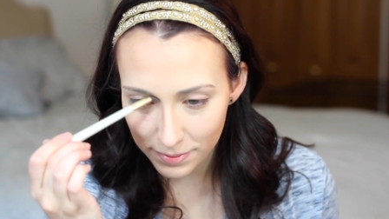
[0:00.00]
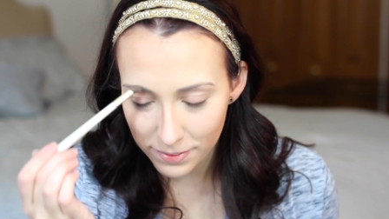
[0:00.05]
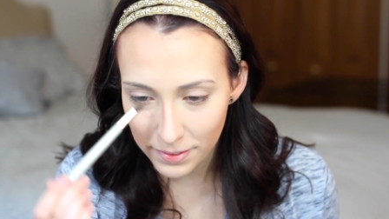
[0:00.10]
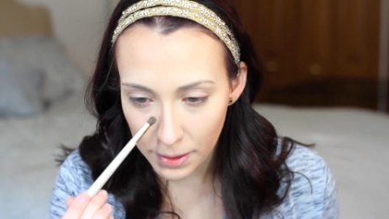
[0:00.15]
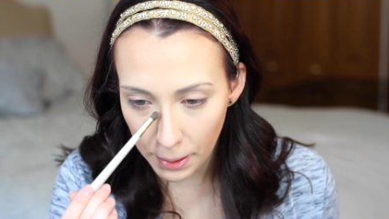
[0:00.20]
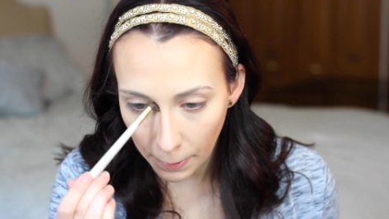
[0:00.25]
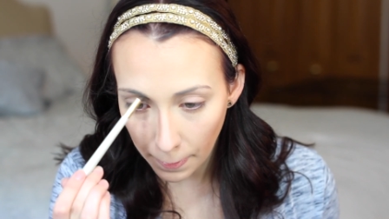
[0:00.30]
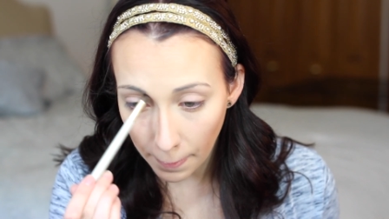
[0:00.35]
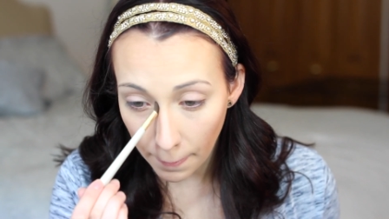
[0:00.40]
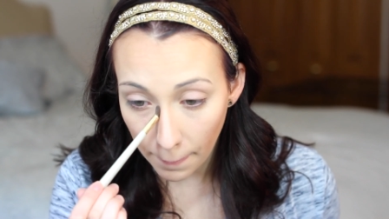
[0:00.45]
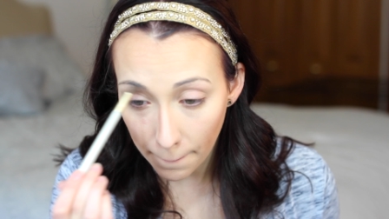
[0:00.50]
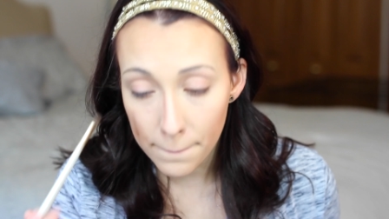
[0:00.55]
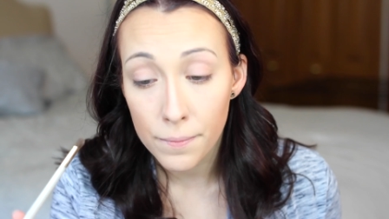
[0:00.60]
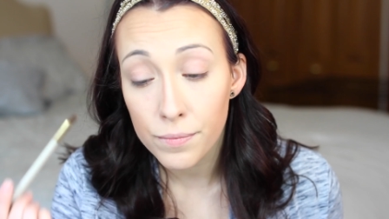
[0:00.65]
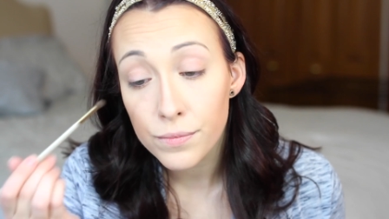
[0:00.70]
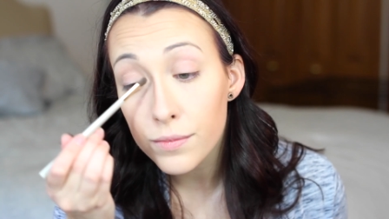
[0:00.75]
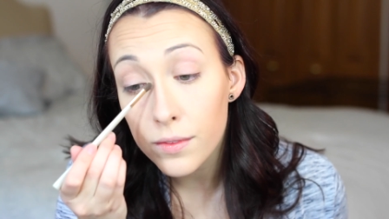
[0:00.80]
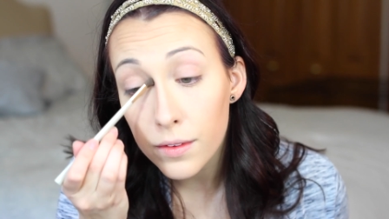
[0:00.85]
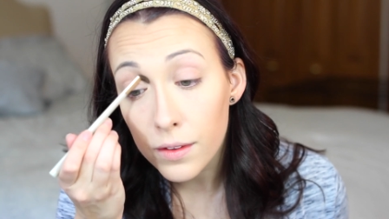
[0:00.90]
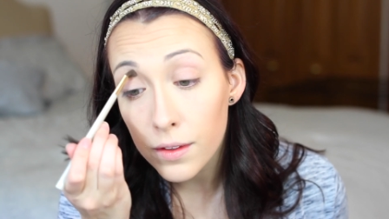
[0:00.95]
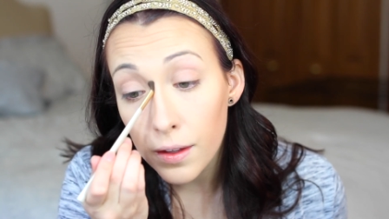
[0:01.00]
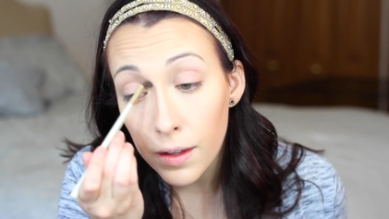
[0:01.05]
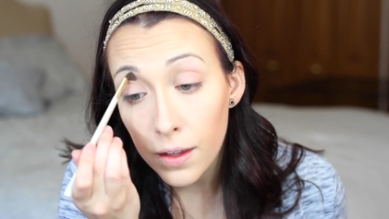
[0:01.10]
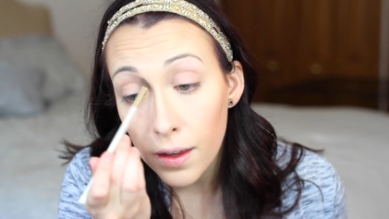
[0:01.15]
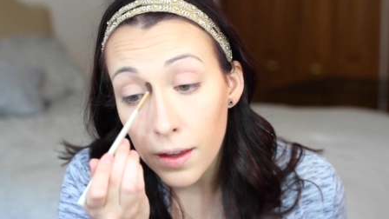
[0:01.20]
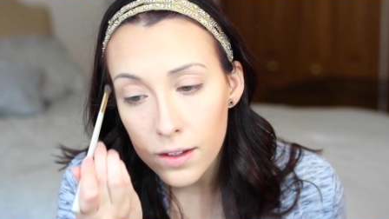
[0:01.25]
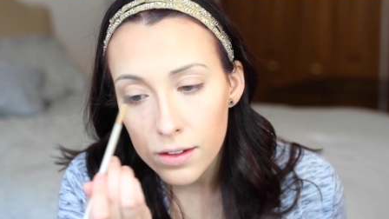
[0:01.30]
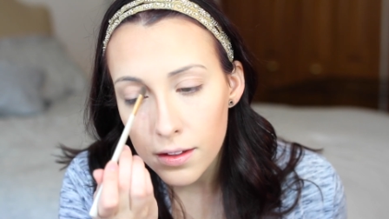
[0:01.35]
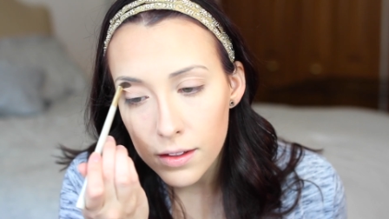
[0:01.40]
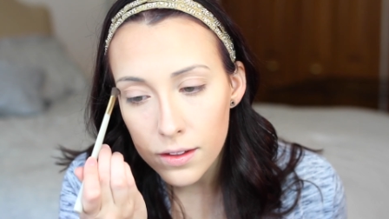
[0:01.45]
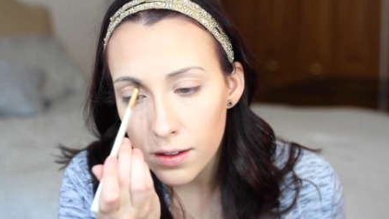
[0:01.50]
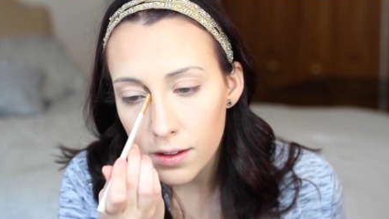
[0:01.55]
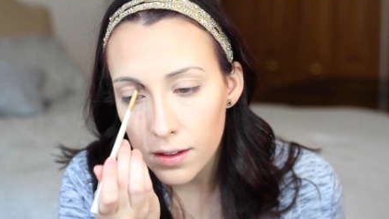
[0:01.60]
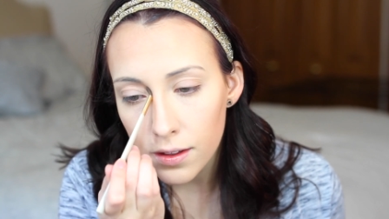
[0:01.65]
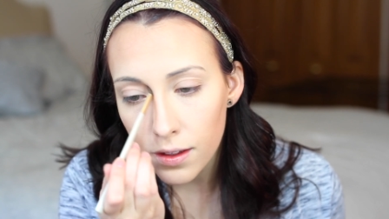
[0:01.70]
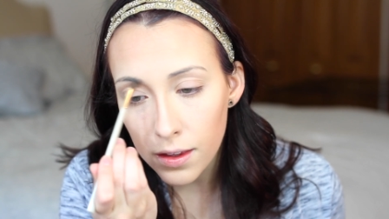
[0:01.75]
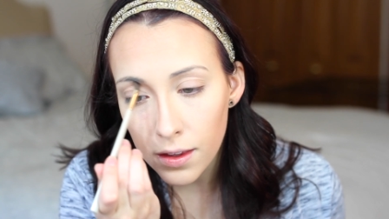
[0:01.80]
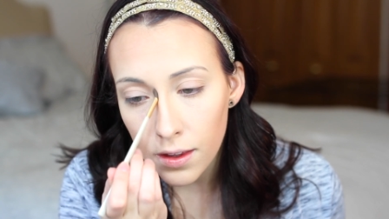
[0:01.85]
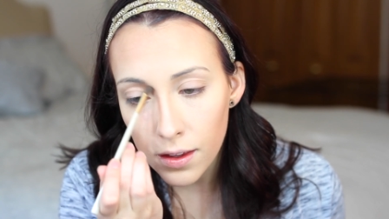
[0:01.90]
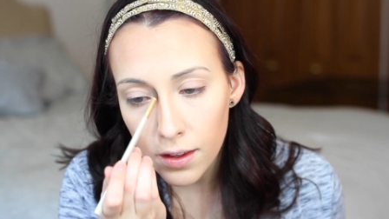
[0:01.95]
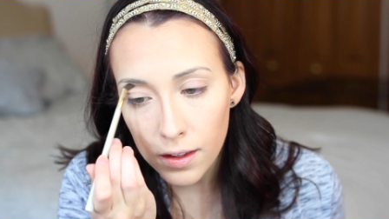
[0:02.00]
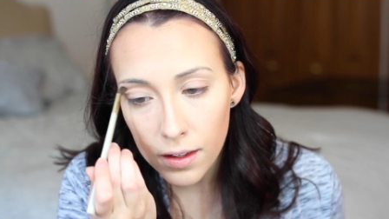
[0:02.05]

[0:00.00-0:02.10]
where I should be contouring a little bit better,